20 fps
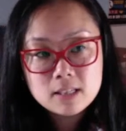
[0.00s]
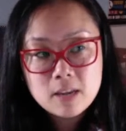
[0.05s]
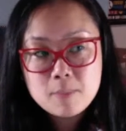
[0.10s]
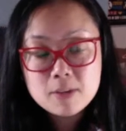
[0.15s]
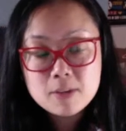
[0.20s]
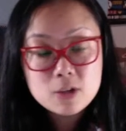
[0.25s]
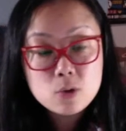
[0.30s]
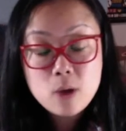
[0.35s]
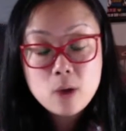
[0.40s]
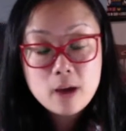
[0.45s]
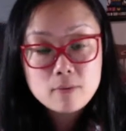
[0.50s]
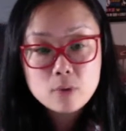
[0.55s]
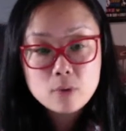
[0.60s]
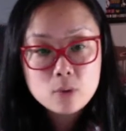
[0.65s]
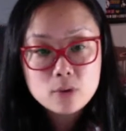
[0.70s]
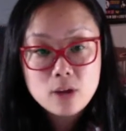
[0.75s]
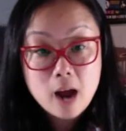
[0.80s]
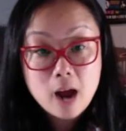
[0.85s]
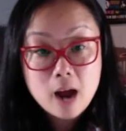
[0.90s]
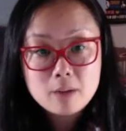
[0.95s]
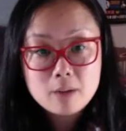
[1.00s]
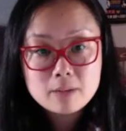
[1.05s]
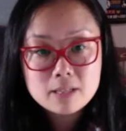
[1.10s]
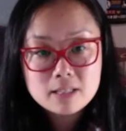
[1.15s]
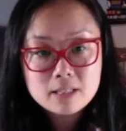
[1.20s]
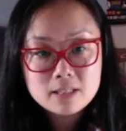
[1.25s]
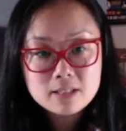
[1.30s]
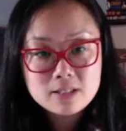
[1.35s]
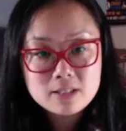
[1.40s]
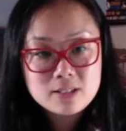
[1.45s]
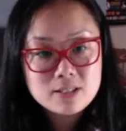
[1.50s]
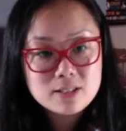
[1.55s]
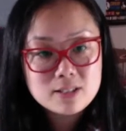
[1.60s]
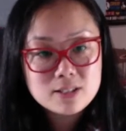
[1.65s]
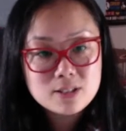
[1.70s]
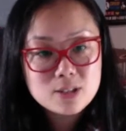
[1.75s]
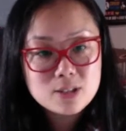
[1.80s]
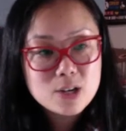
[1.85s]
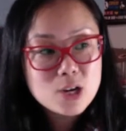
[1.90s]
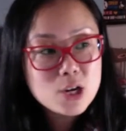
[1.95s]
I mean, you have no other option. It's
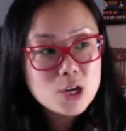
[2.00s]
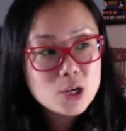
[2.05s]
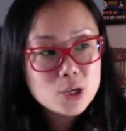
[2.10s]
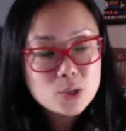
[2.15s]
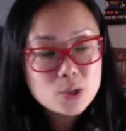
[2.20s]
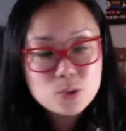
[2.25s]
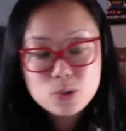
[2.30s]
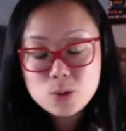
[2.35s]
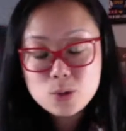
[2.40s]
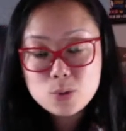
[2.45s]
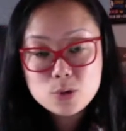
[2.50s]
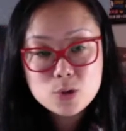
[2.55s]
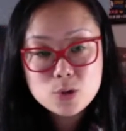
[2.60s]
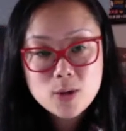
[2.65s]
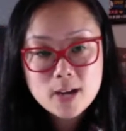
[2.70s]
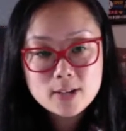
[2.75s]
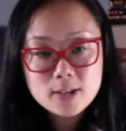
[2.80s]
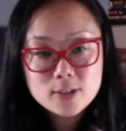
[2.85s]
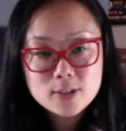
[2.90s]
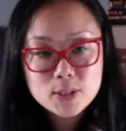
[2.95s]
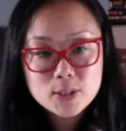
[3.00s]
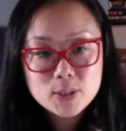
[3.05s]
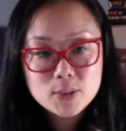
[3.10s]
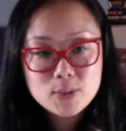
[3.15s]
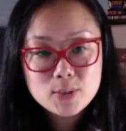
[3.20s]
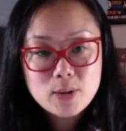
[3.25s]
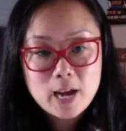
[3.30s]
just you do what you got to do,